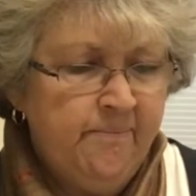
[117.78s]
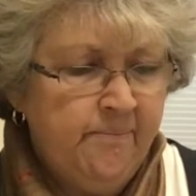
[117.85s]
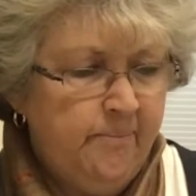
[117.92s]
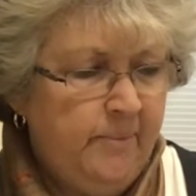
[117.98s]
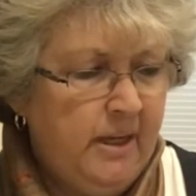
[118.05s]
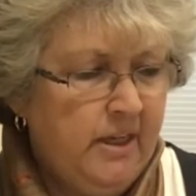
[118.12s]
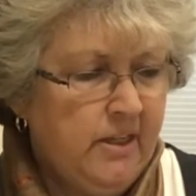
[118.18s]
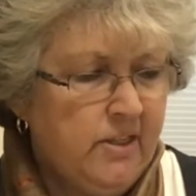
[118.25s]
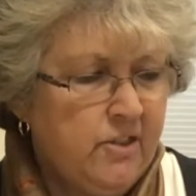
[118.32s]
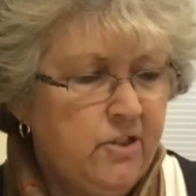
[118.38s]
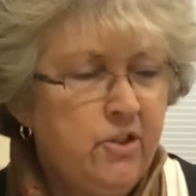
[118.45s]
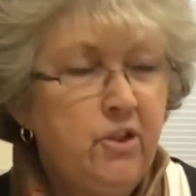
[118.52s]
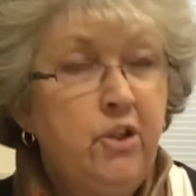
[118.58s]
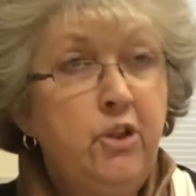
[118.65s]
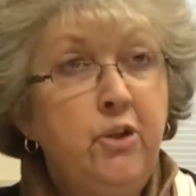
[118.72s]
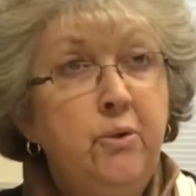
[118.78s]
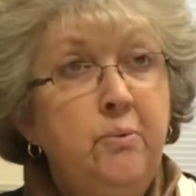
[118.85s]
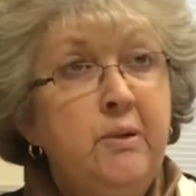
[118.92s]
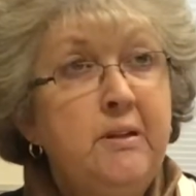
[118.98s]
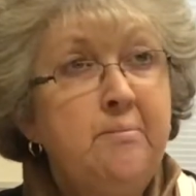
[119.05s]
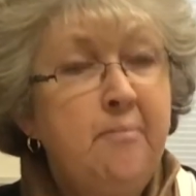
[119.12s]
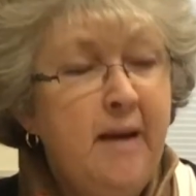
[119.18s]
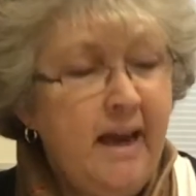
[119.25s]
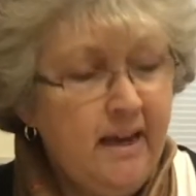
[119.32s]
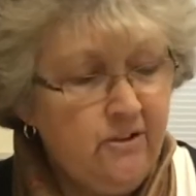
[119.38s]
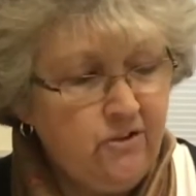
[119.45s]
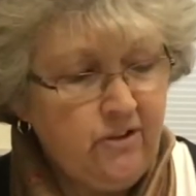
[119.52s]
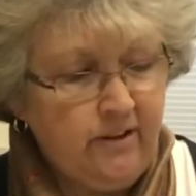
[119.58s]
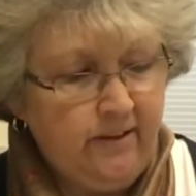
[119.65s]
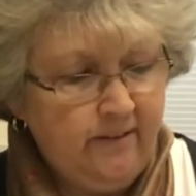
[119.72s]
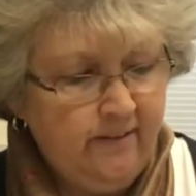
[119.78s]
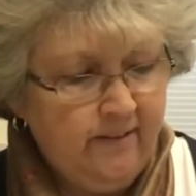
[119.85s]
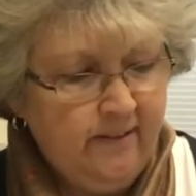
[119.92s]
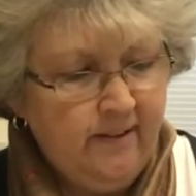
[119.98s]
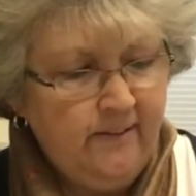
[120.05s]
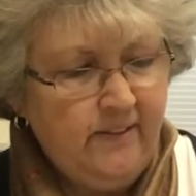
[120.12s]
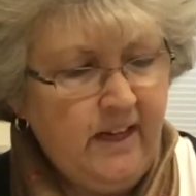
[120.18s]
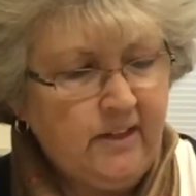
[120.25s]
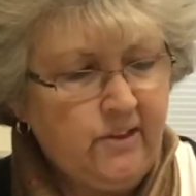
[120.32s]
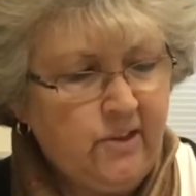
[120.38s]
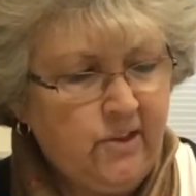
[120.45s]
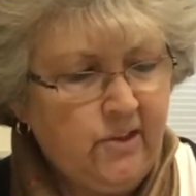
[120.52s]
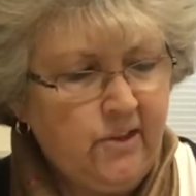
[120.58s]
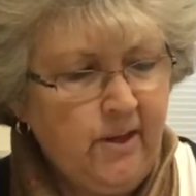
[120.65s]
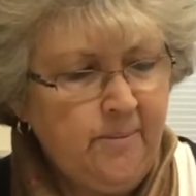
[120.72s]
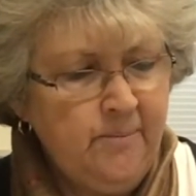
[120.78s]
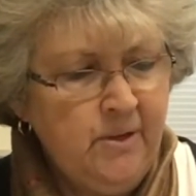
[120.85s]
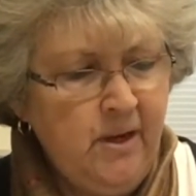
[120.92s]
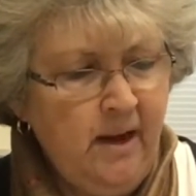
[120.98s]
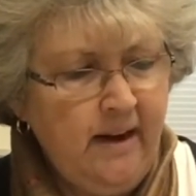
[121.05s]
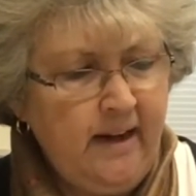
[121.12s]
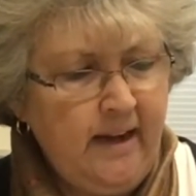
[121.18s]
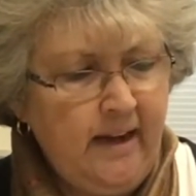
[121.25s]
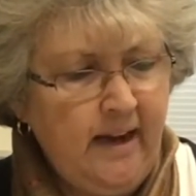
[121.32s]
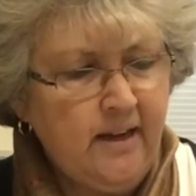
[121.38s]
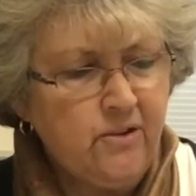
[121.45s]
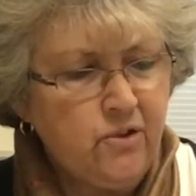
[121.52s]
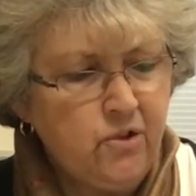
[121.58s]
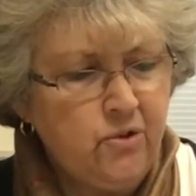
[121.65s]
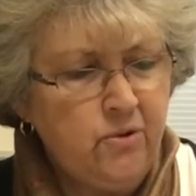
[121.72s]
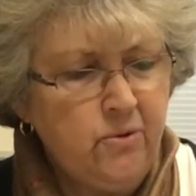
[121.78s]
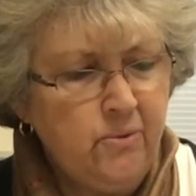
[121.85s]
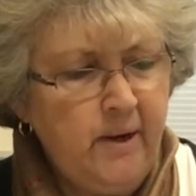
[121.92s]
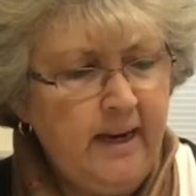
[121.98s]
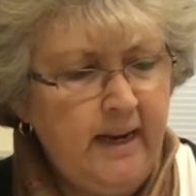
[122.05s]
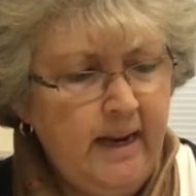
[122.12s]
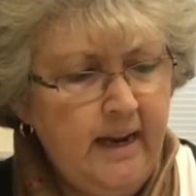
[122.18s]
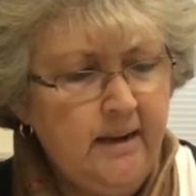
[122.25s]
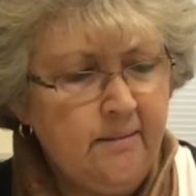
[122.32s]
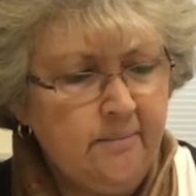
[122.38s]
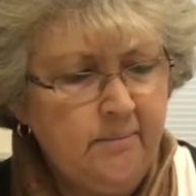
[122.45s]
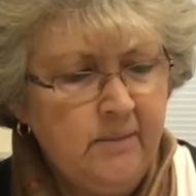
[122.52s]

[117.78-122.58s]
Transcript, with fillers: because you would imagine that some night at 2 a.m.,